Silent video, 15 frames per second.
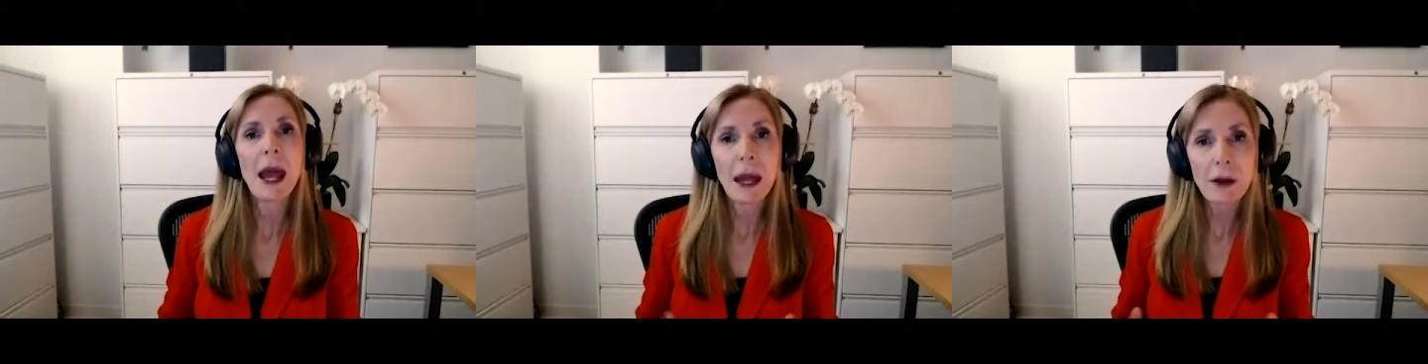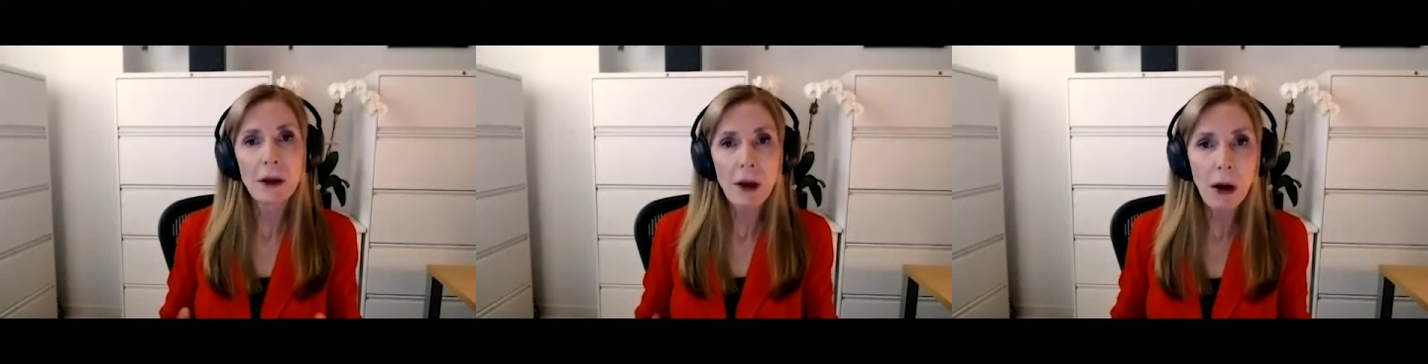
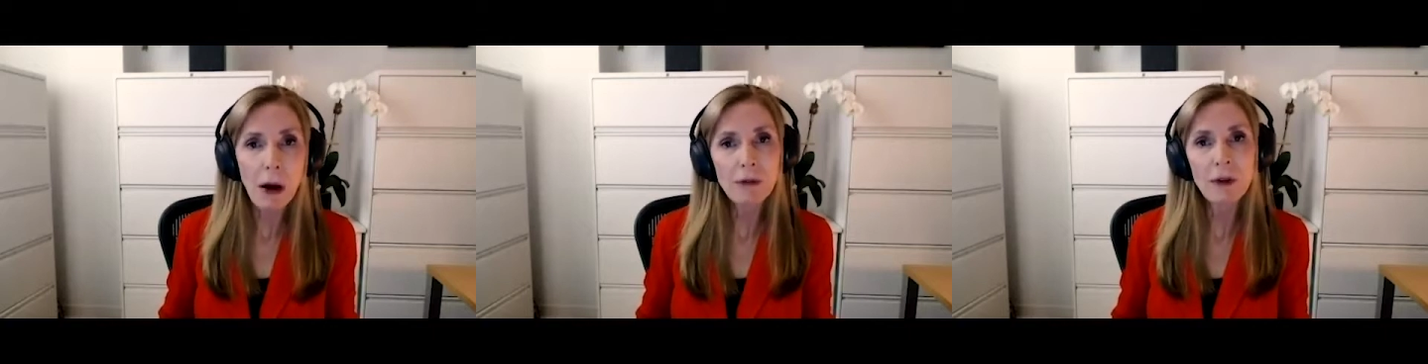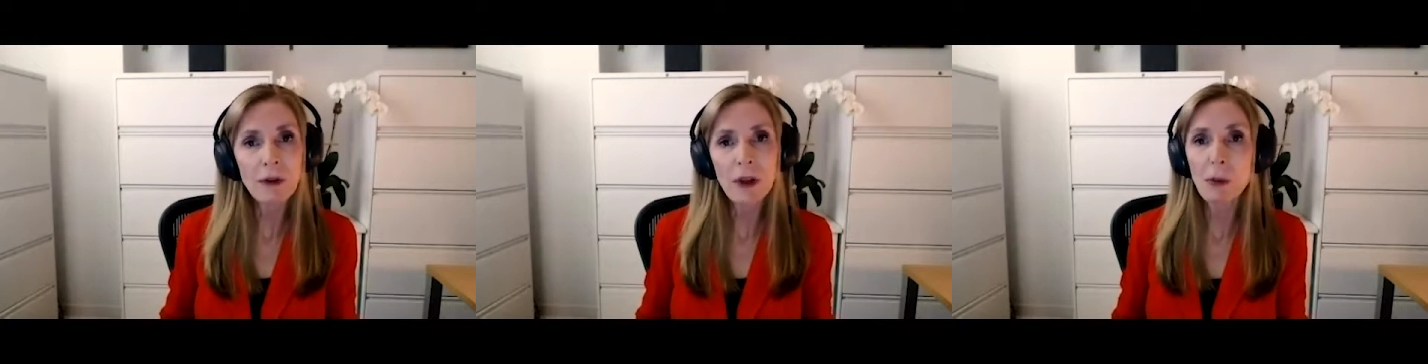and
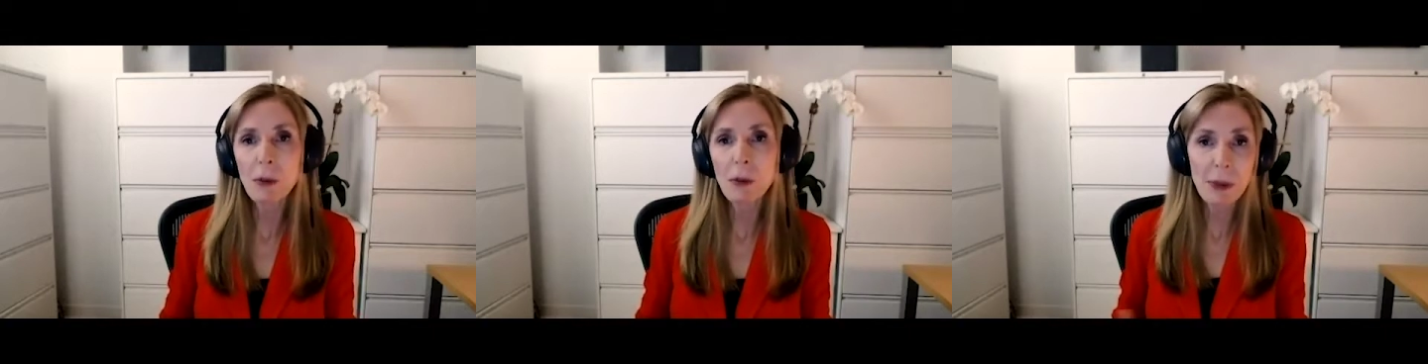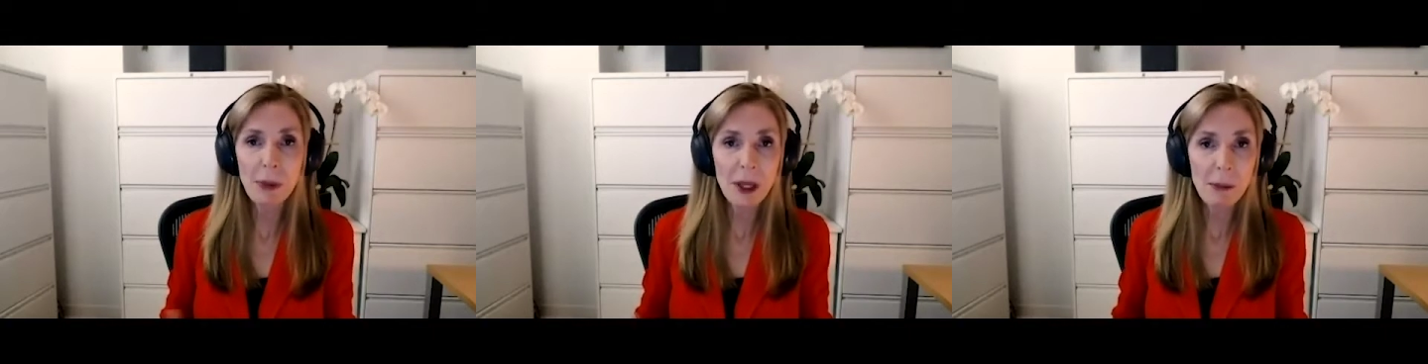hopefully,
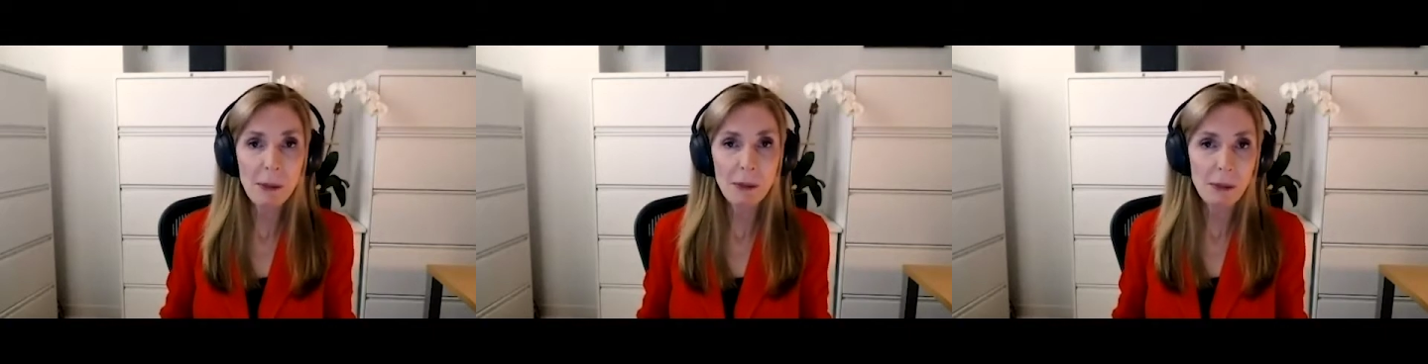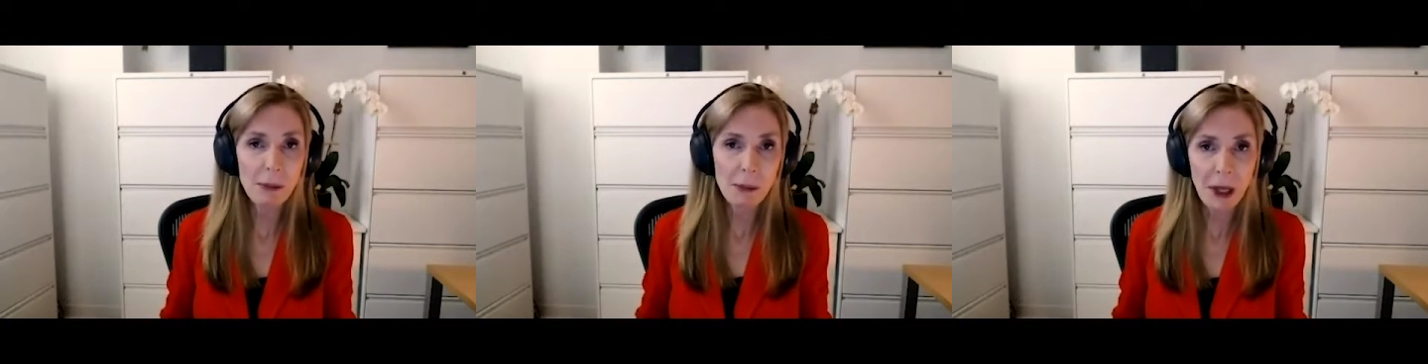we'll be a
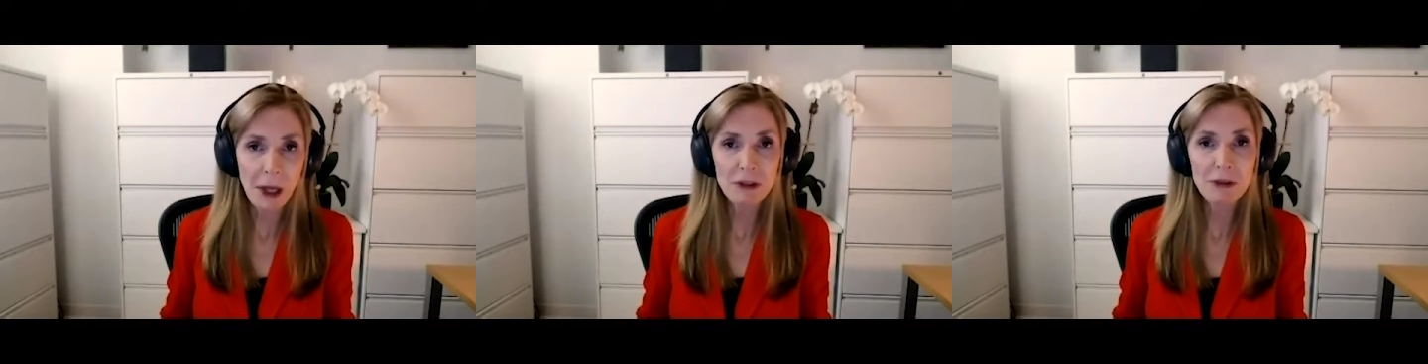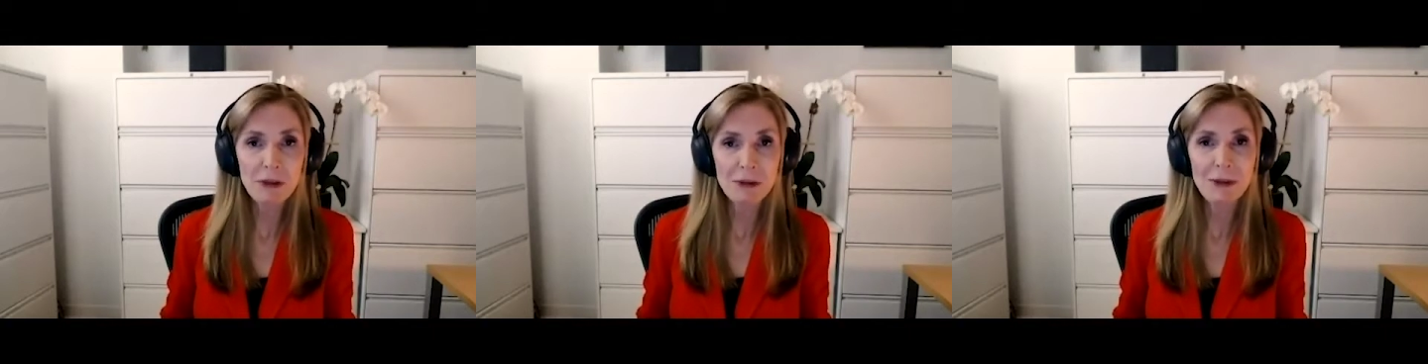
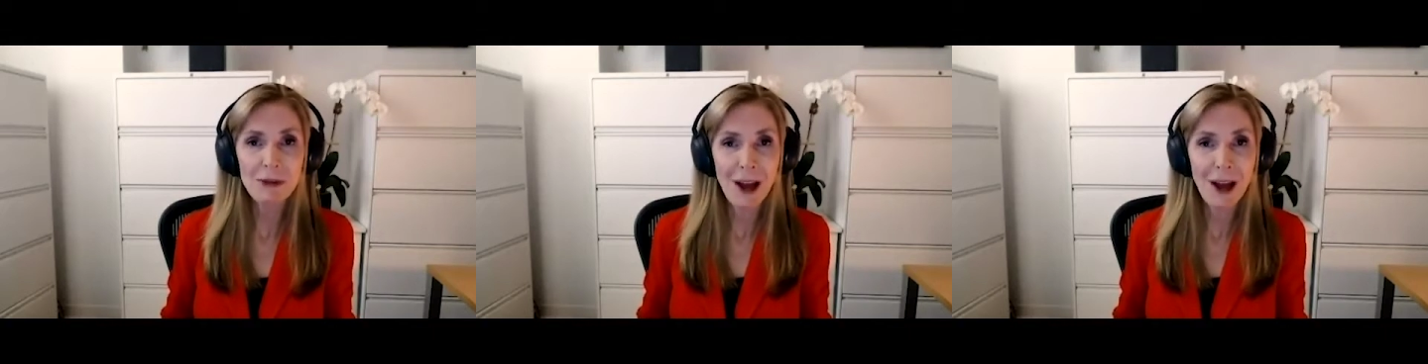much